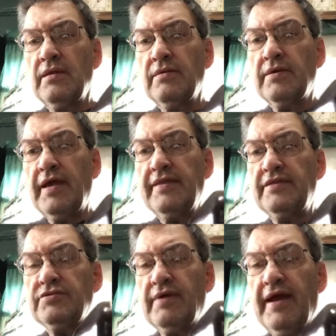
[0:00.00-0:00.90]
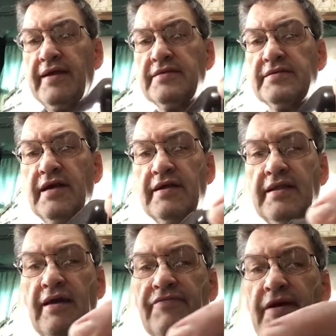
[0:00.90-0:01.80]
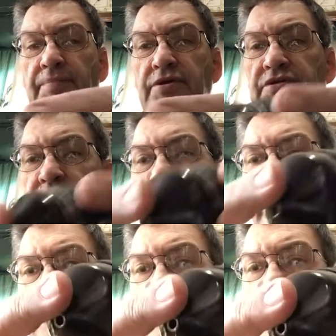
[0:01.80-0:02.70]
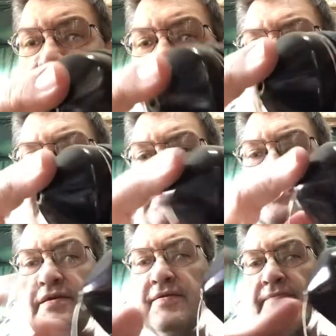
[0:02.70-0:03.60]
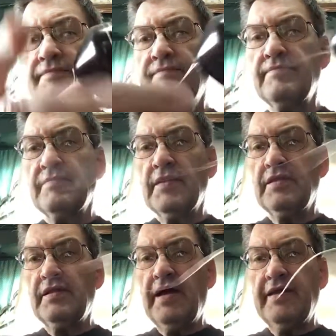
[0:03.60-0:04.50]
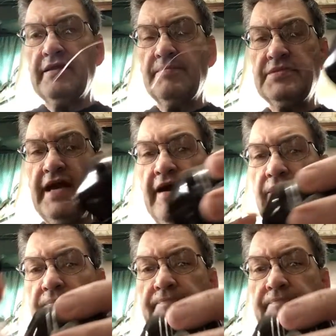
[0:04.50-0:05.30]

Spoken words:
Okay, the drag is stuck. Now if I push the button to cast, the line comes out.